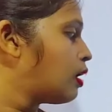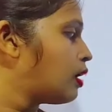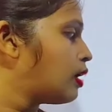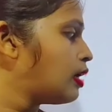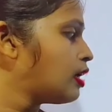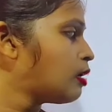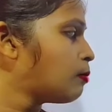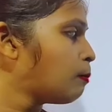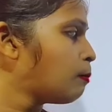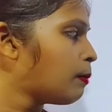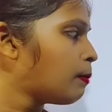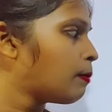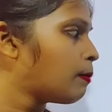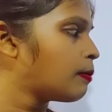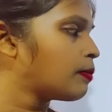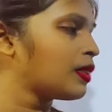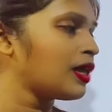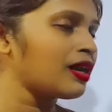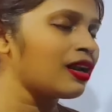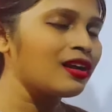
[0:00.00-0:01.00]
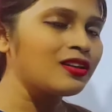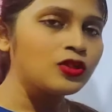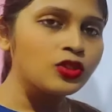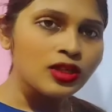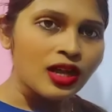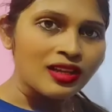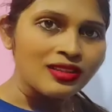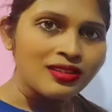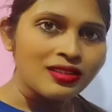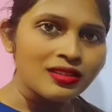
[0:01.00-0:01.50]
There are
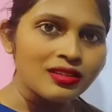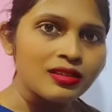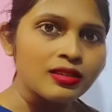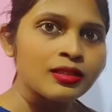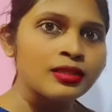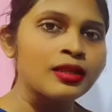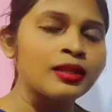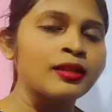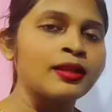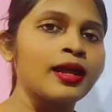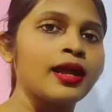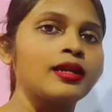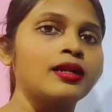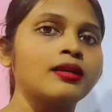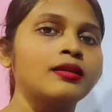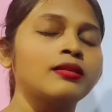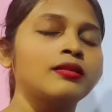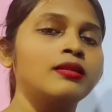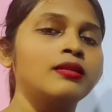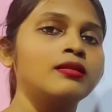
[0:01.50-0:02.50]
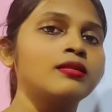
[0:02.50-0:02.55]
chances that the